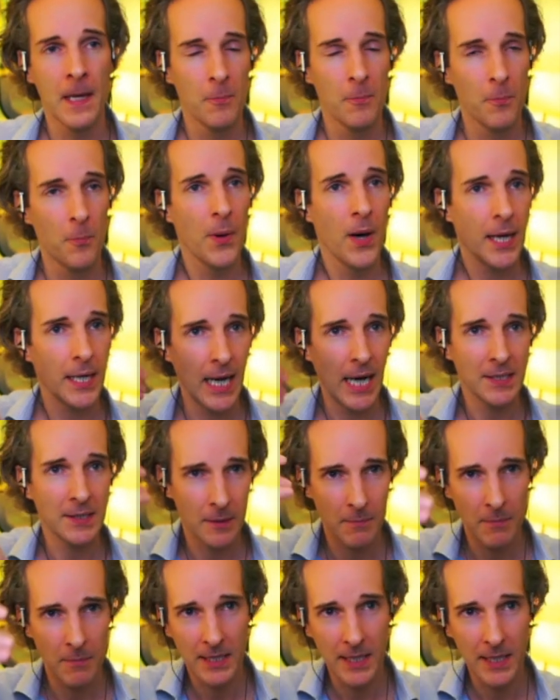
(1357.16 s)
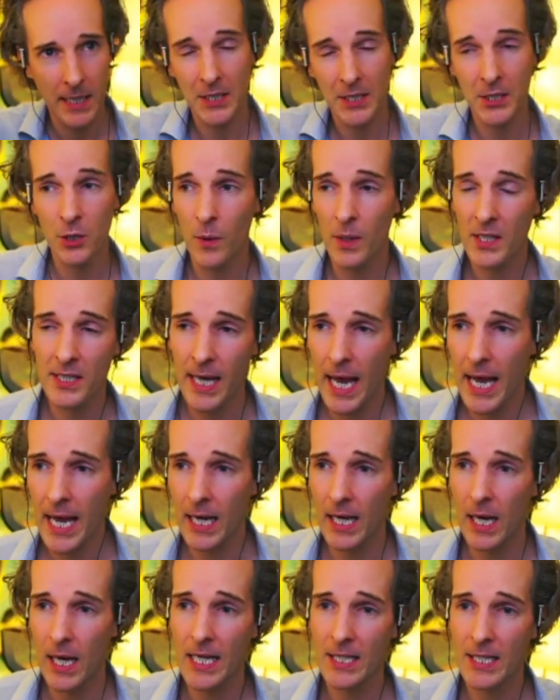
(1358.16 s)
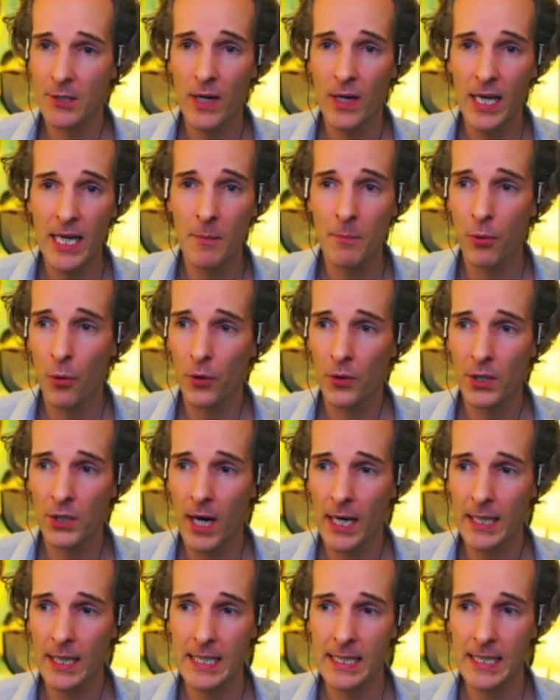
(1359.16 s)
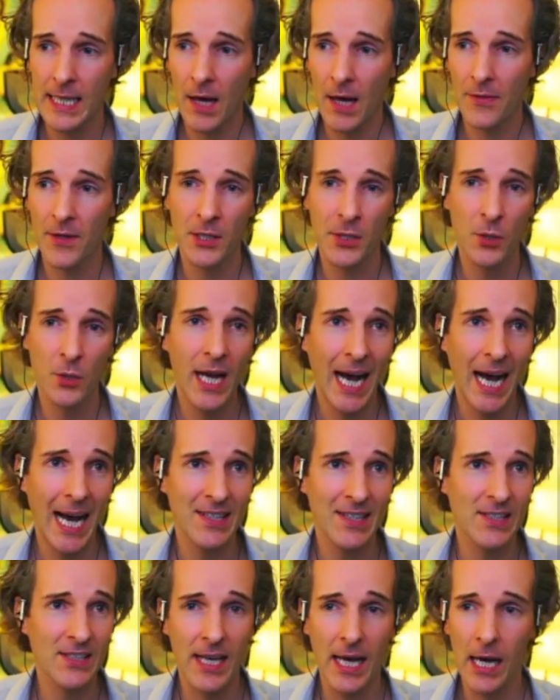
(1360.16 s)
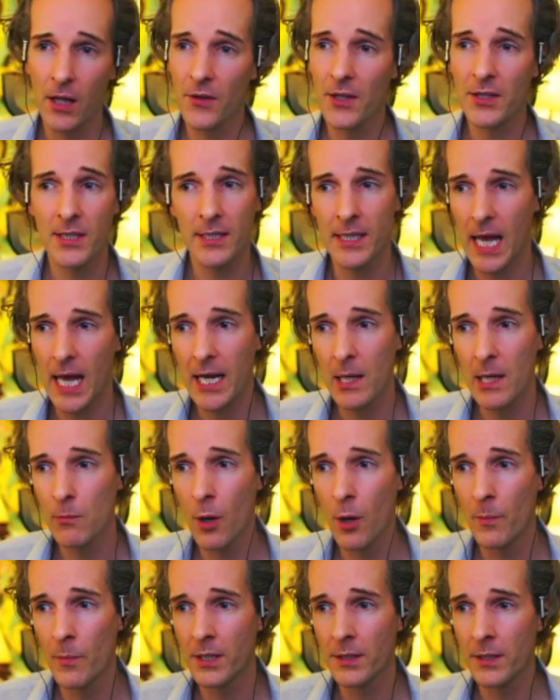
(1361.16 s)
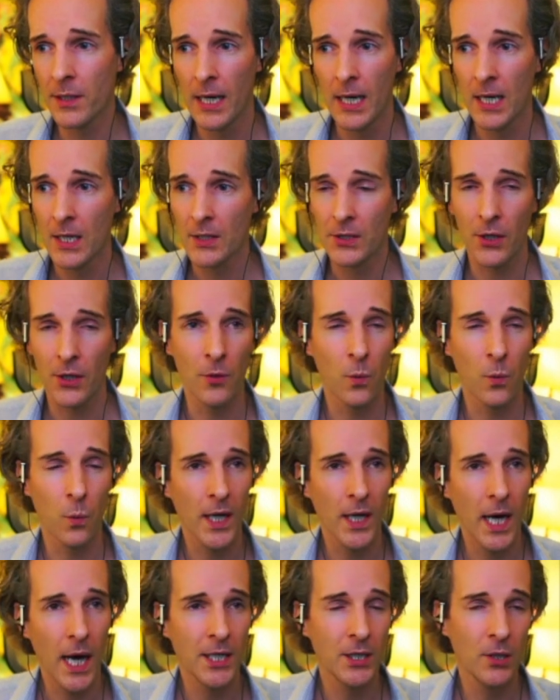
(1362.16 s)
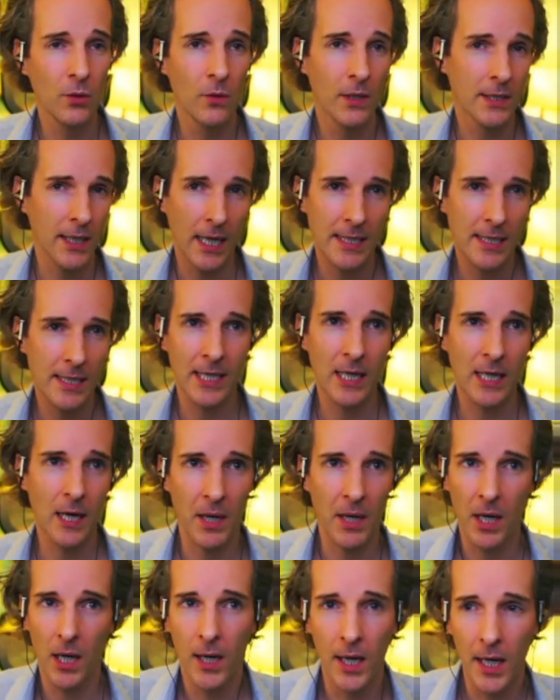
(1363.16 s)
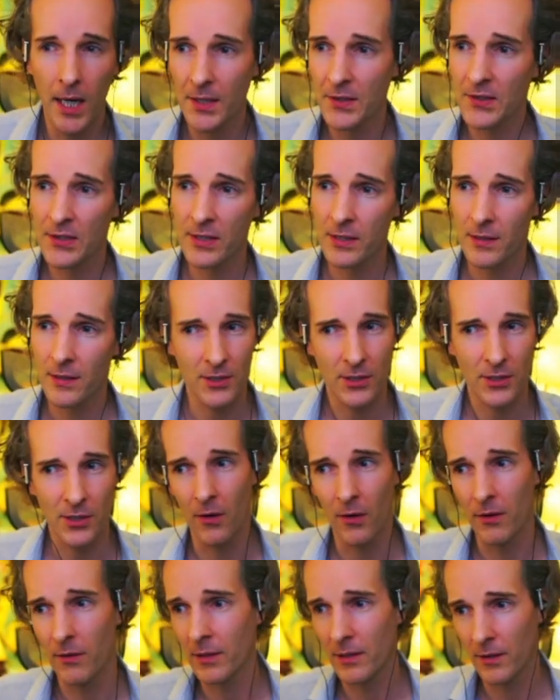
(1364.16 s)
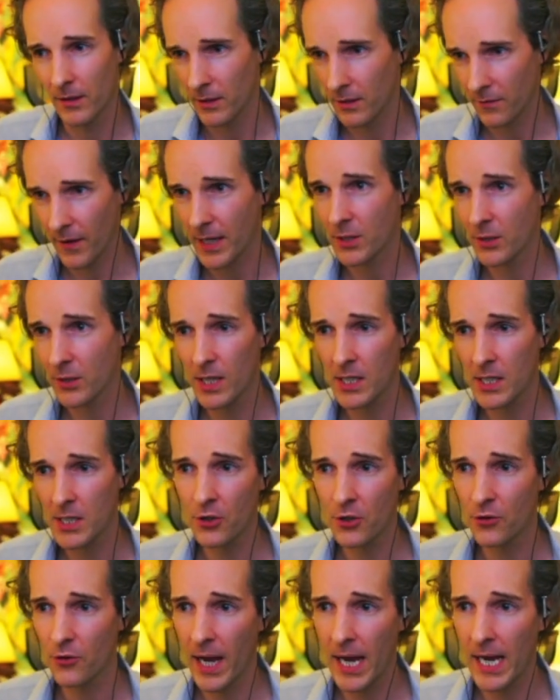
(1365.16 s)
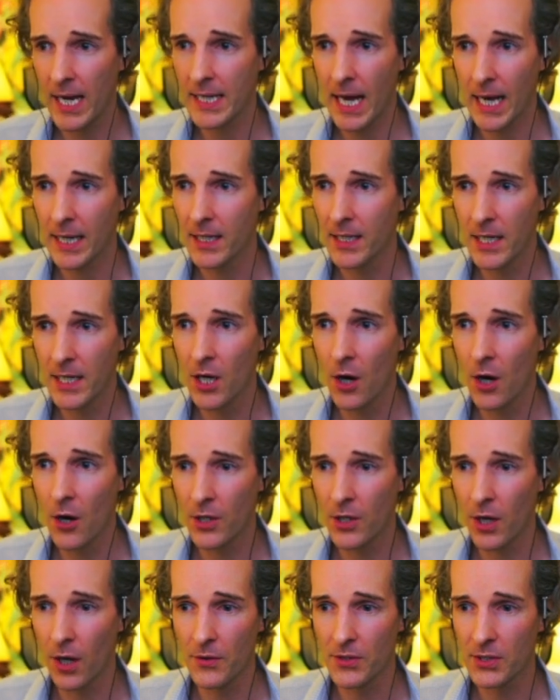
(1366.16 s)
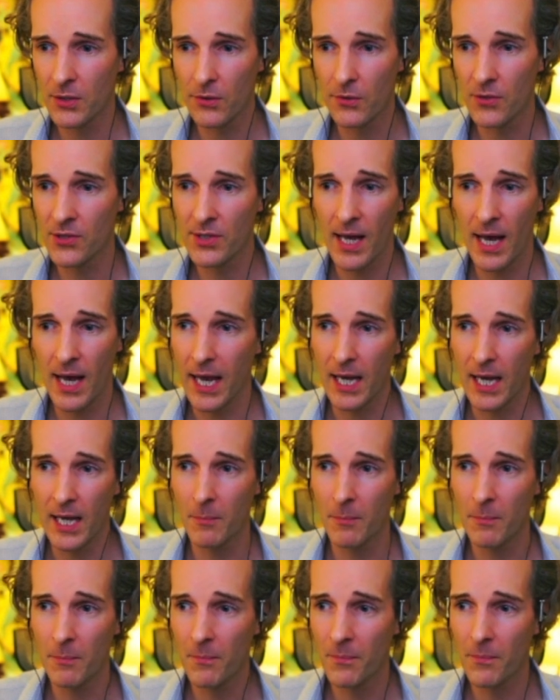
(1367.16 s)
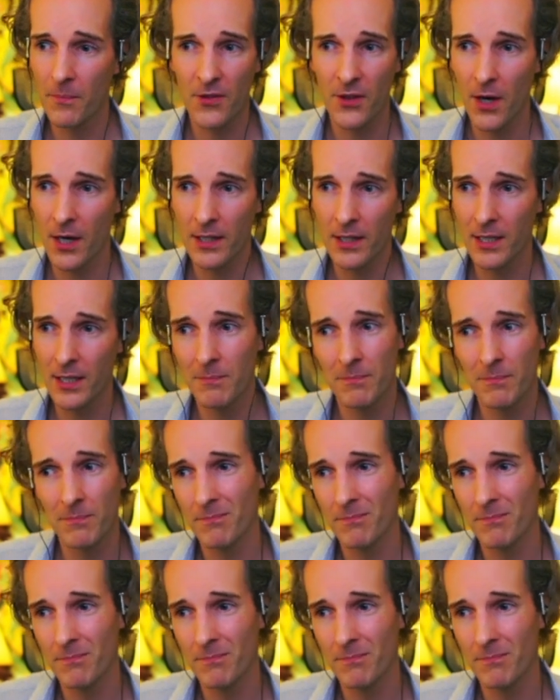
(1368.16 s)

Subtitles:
But as Marcel, as you were saying, it's really important to understand that you can sell this at any moment. So what I do is I set up alerts. So if I do this trade and NIO goes to, say, $36